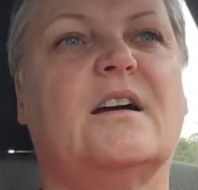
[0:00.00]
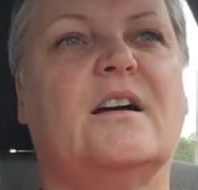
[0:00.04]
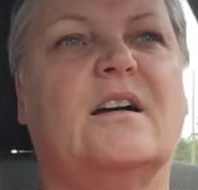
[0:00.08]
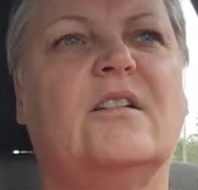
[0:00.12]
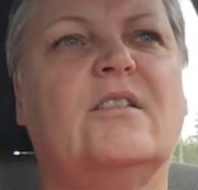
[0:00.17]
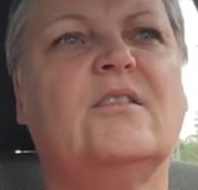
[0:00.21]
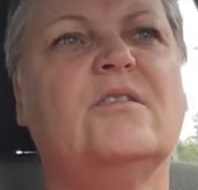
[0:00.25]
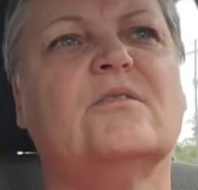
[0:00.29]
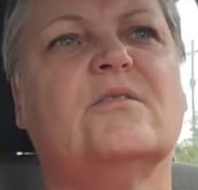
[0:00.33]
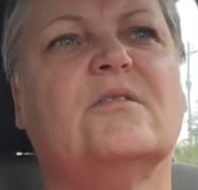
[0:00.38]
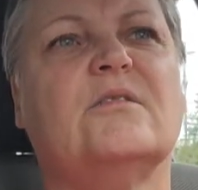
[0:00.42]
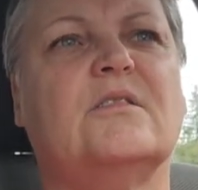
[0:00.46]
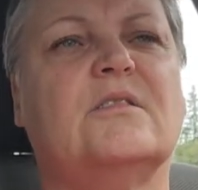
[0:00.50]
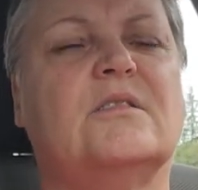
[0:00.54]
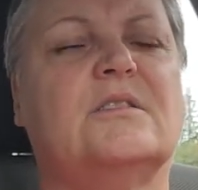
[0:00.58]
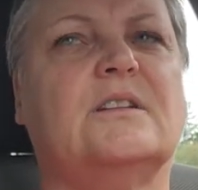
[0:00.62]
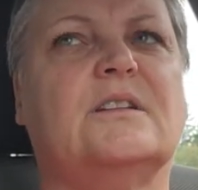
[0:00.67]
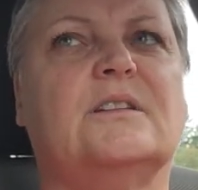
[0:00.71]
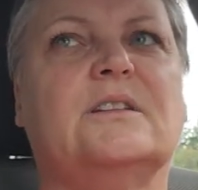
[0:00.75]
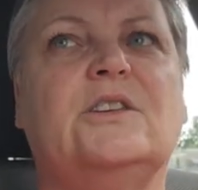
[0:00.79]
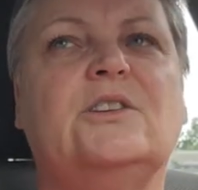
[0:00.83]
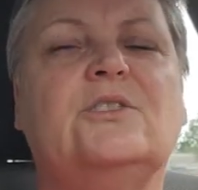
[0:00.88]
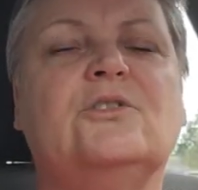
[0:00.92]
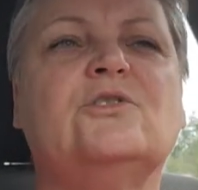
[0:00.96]
oh,
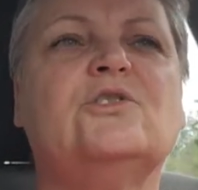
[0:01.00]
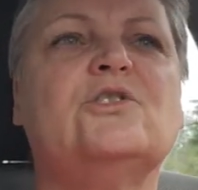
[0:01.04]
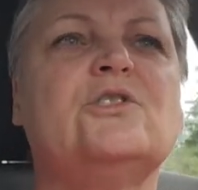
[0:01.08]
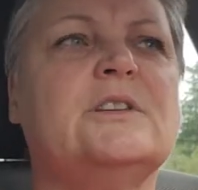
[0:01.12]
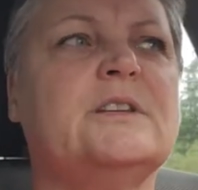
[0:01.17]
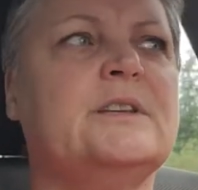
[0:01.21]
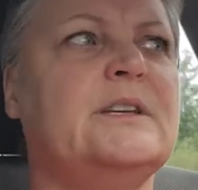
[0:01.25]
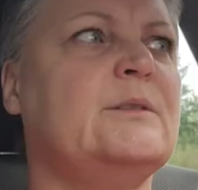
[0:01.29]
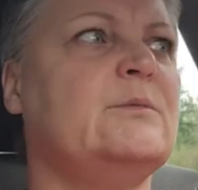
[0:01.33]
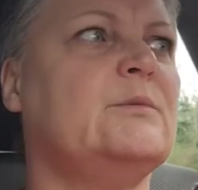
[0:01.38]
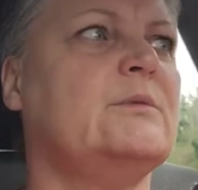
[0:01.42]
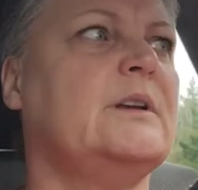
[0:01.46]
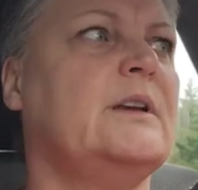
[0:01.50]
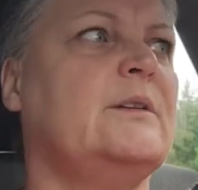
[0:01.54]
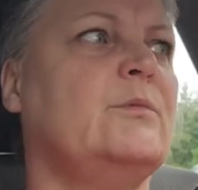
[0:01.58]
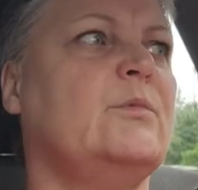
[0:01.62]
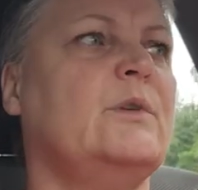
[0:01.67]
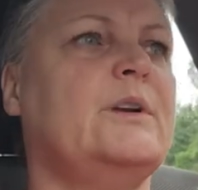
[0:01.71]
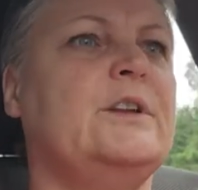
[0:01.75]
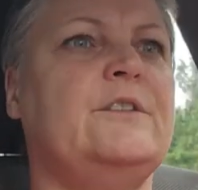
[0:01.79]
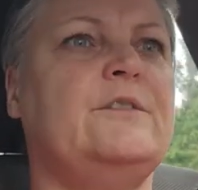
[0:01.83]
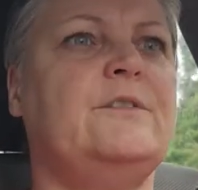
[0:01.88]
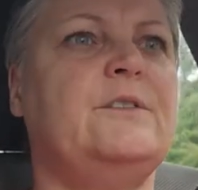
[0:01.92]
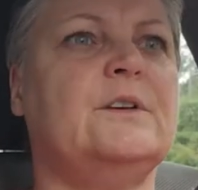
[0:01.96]
usually
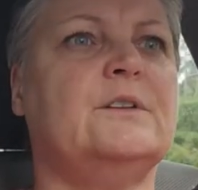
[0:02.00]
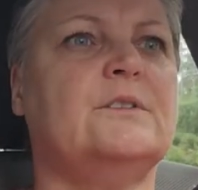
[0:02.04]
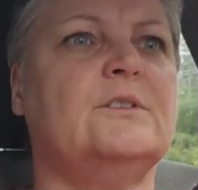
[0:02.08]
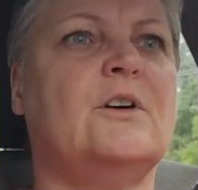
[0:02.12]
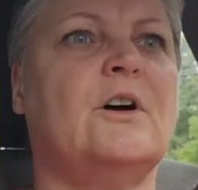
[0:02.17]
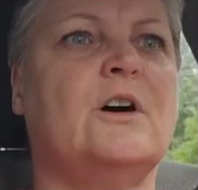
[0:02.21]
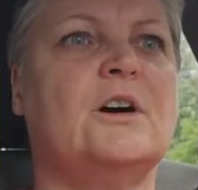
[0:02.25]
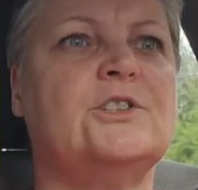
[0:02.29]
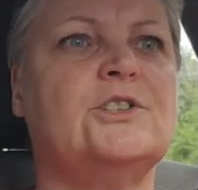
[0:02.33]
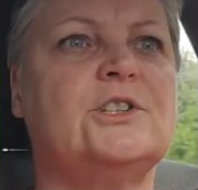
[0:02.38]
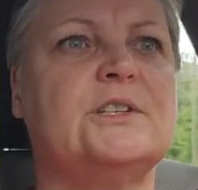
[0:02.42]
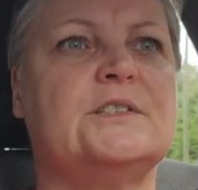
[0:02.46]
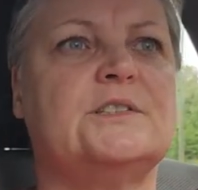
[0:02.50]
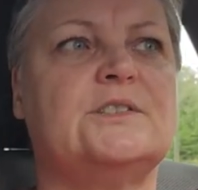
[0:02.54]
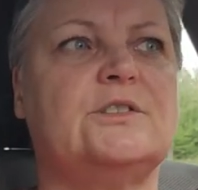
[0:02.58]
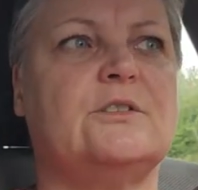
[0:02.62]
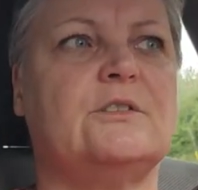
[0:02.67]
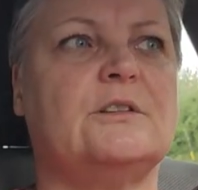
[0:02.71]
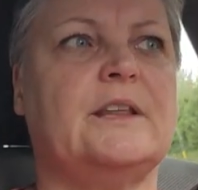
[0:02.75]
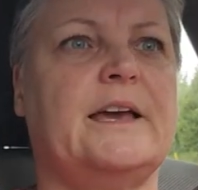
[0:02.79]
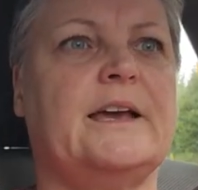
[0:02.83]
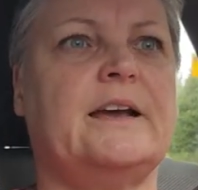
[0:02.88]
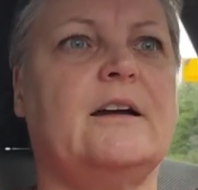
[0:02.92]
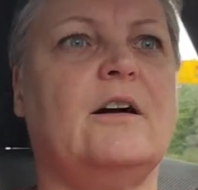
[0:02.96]
when you feel nauseous,
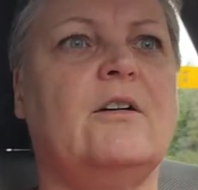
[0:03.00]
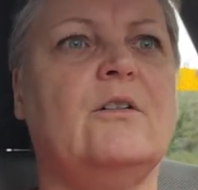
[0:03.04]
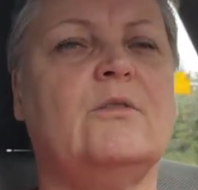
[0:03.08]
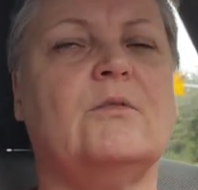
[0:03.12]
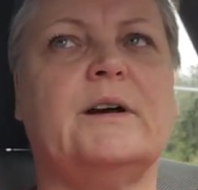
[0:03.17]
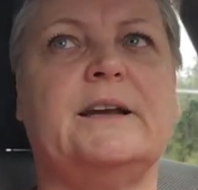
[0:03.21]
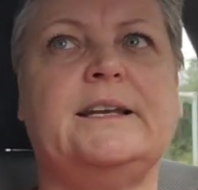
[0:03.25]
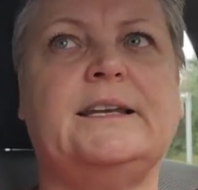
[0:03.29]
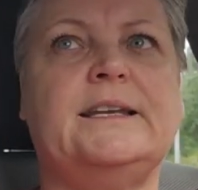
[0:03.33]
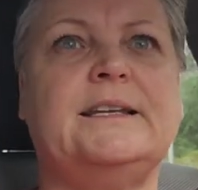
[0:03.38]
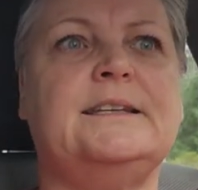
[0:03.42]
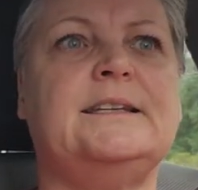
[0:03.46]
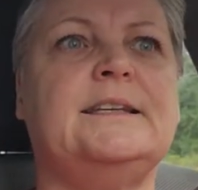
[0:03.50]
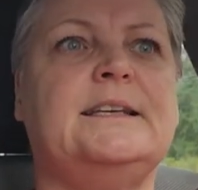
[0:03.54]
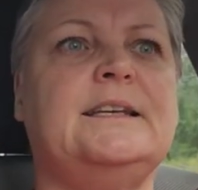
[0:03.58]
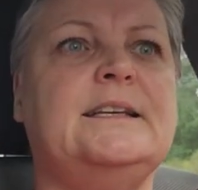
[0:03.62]
you're like, oh, I need to